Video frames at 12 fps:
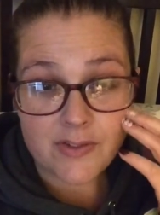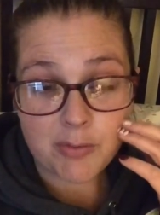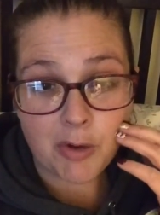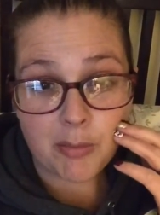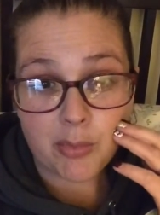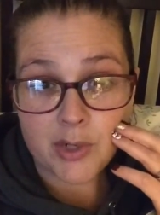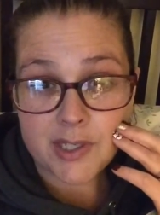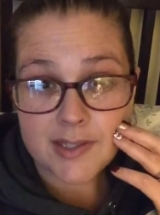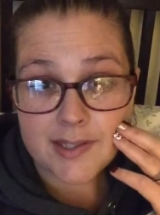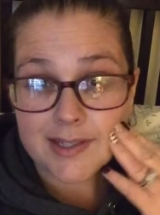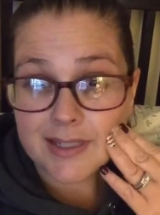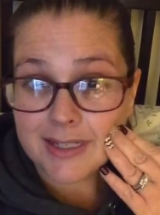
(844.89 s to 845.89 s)
smart
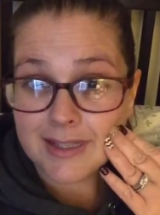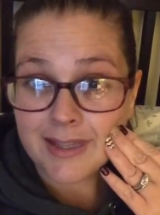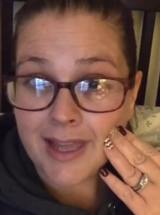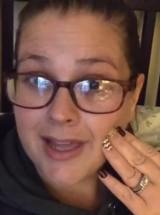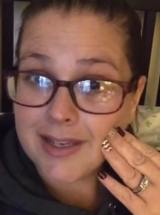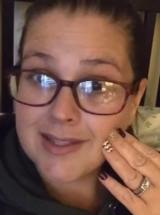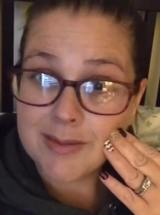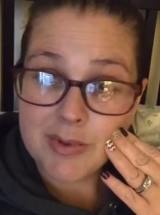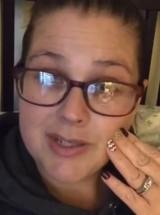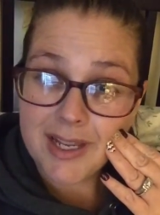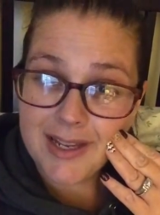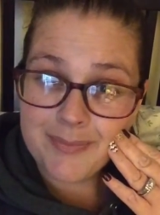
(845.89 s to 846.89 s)
points. And that is
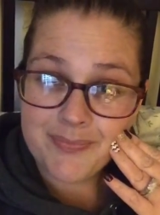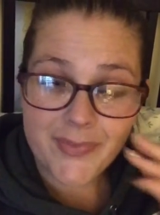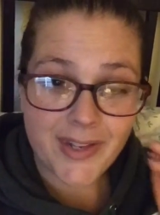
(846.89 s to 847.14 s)
my day.